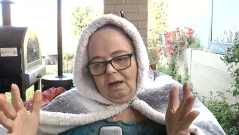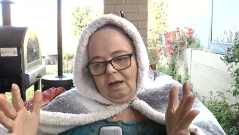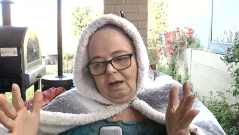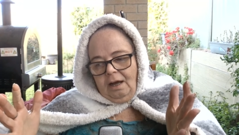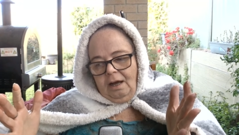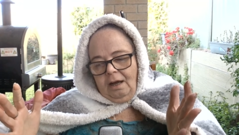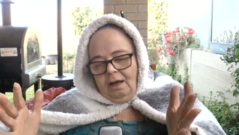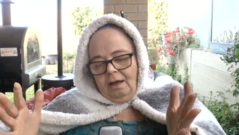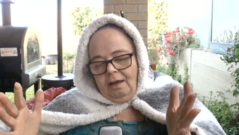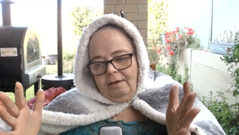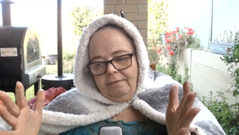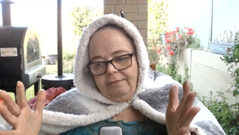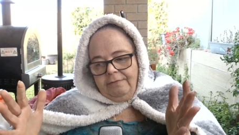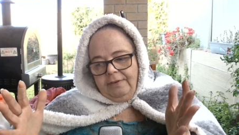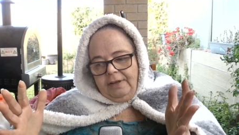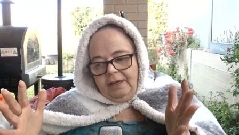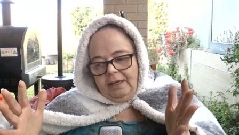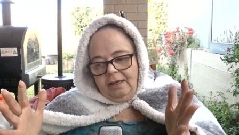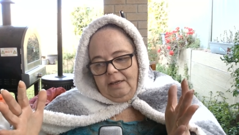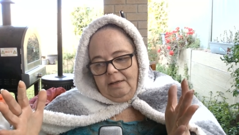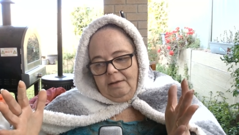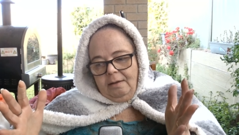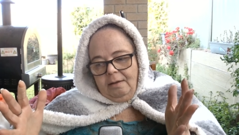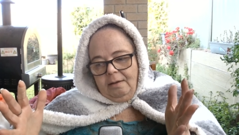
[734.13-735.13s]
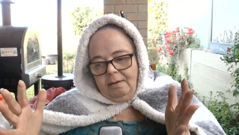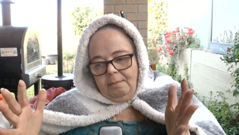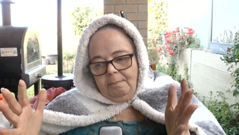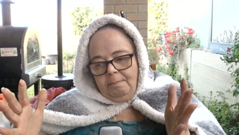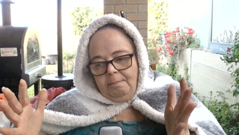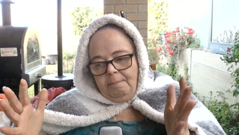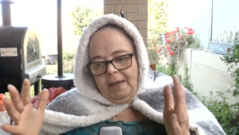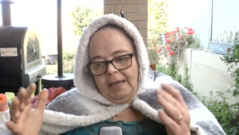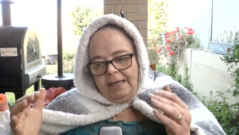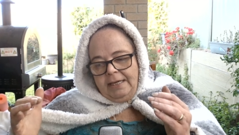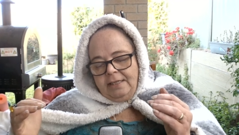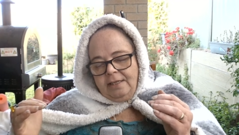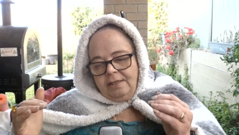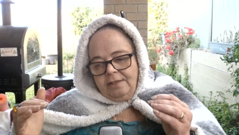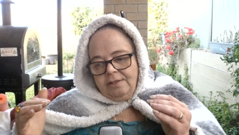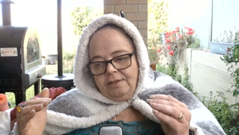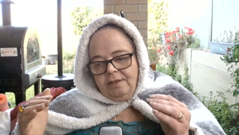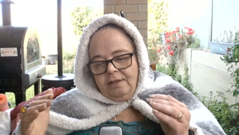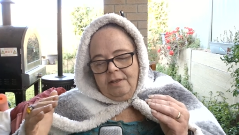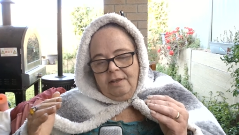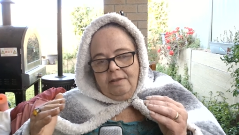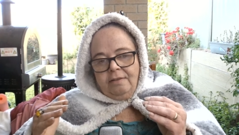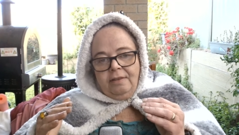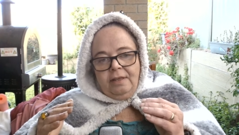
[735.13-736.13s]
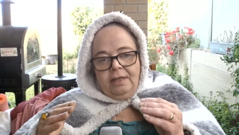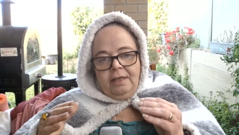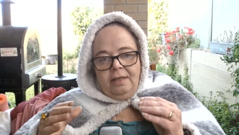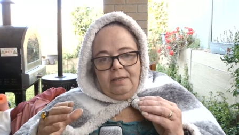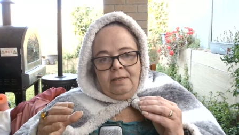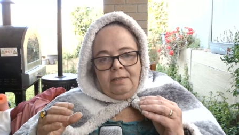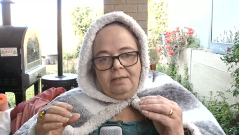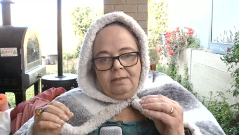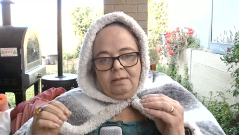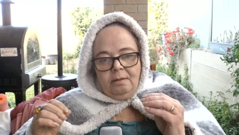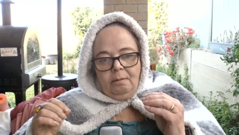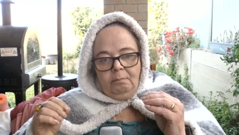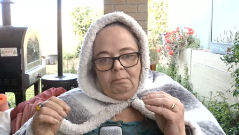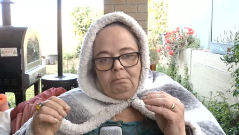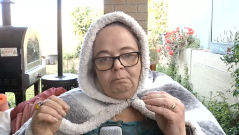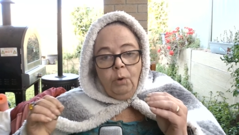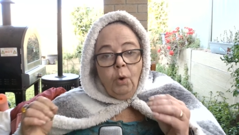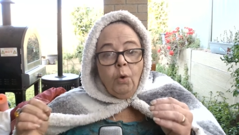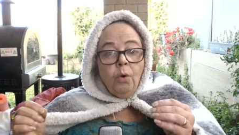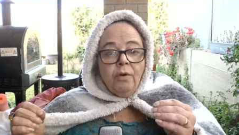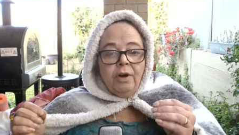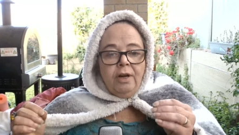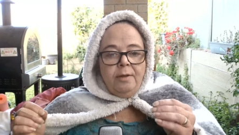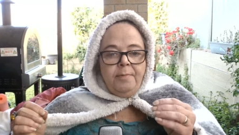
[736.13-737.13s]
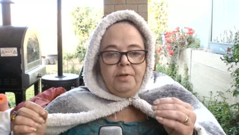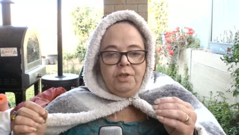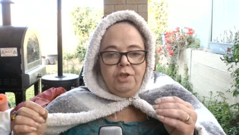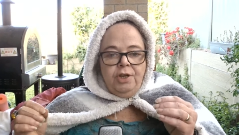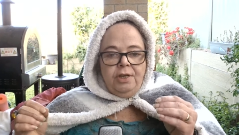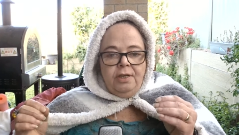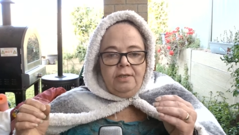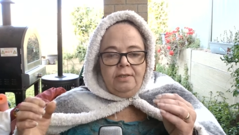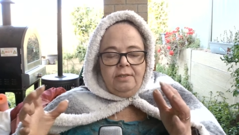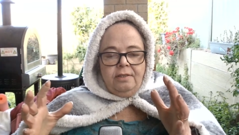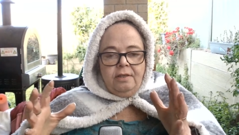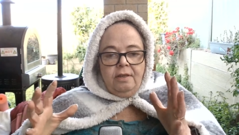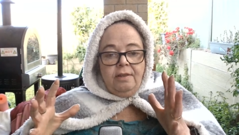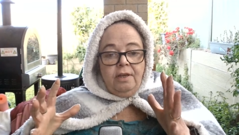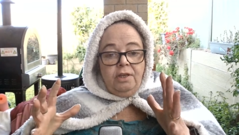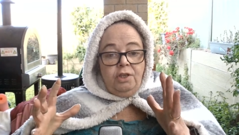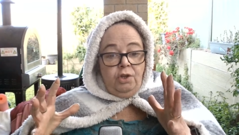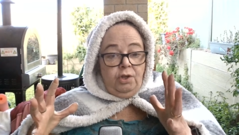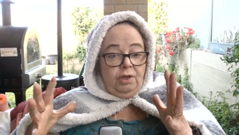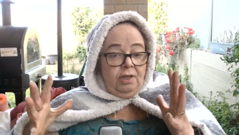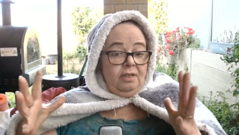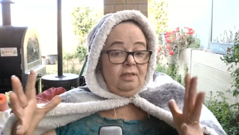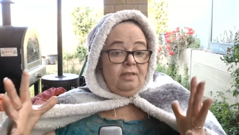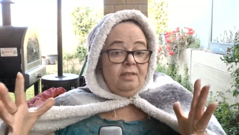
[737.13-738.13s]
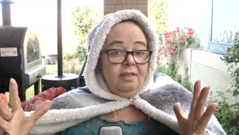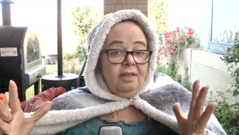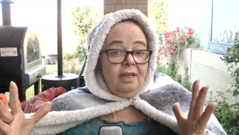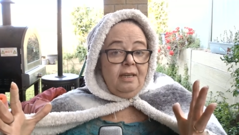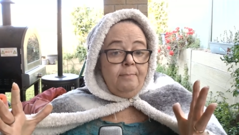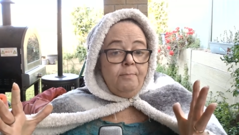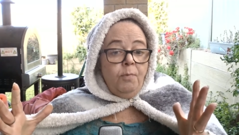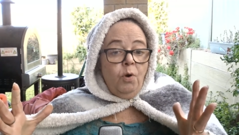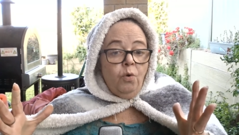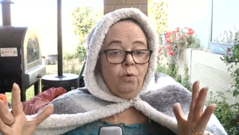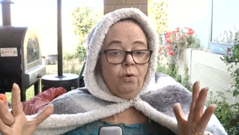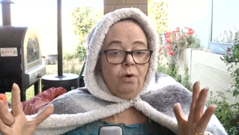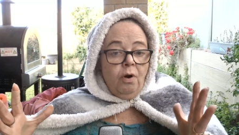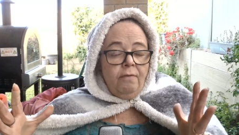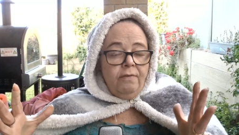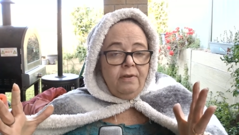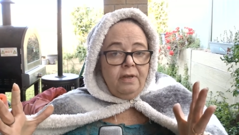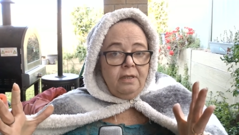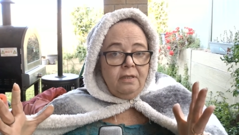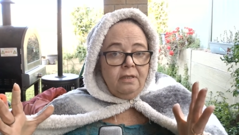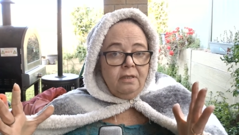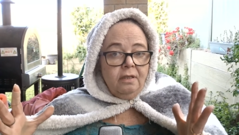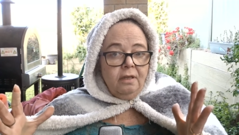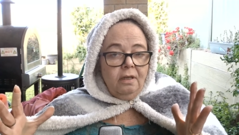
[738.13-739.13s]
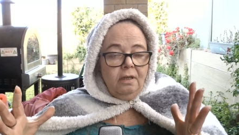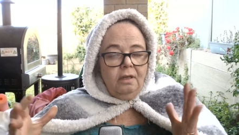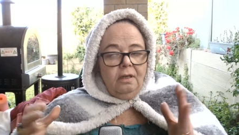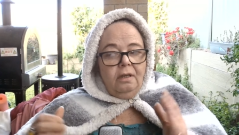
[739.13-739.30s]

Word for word: I've made it so that there's more images so that you can see more of it.